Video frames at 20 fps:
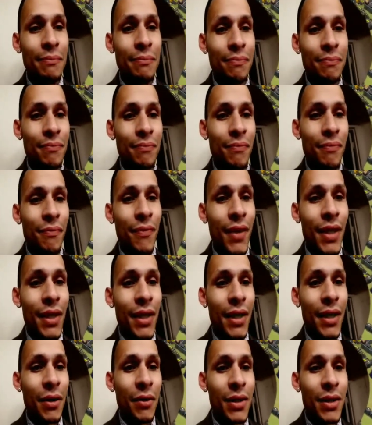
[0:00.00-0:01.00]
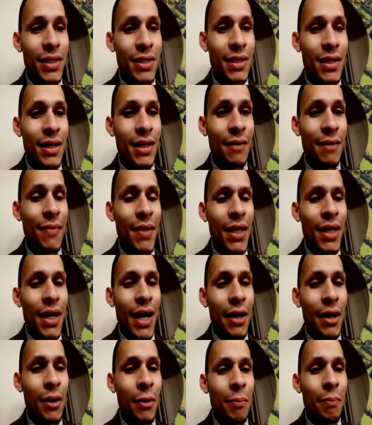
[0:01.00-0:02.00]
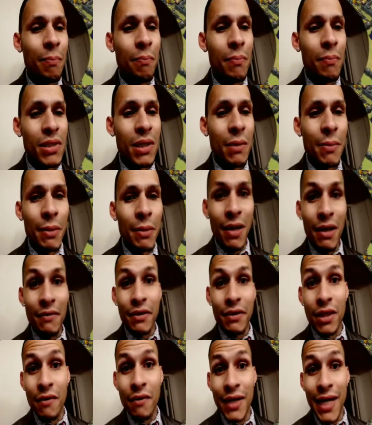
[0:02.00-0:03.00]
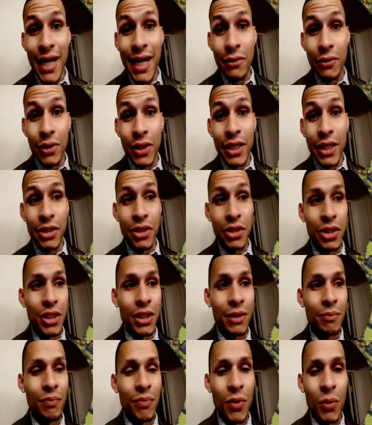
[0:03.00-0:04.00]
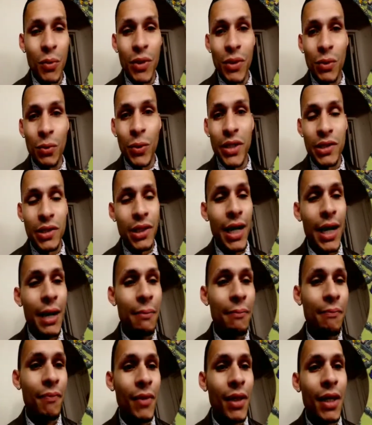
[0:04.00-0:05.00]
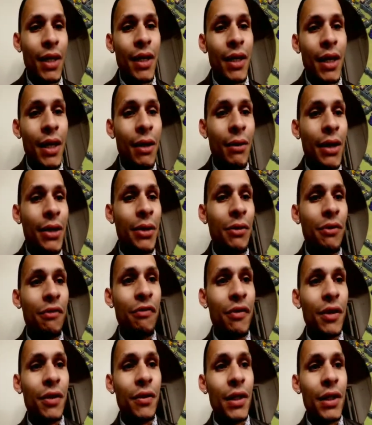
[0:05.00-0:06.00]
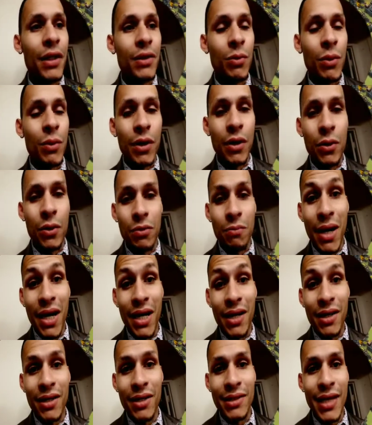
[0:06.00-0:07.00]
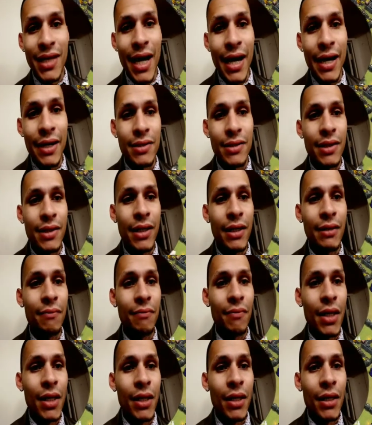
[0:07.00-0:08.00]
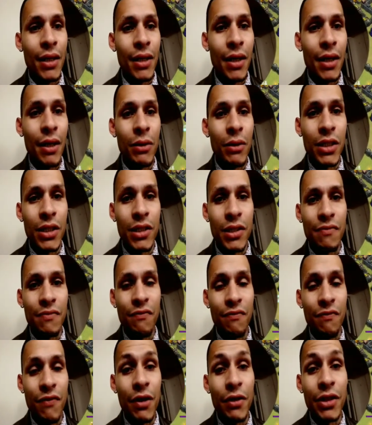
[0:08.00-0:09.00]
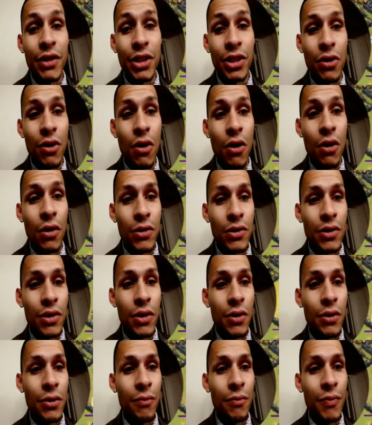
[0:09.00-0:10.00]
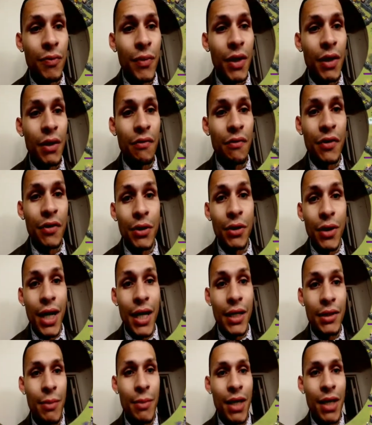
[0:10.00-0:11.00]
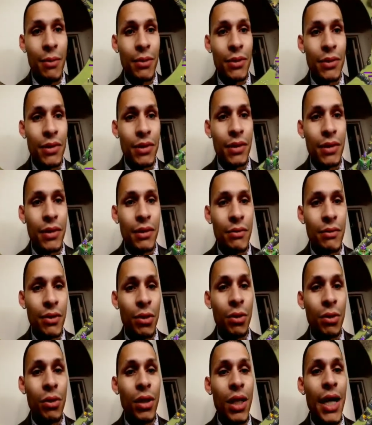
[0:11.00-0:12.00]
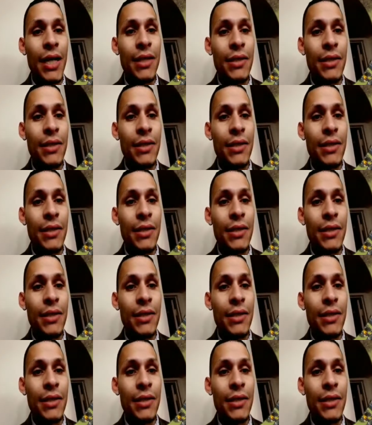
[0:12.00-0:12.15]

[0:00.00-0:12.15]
this I don't know, some people have a love and hate relationship with Witch Slap. I do feel that it's one of those meta attacks that it's just very strong. So for you not to be able to utilize it,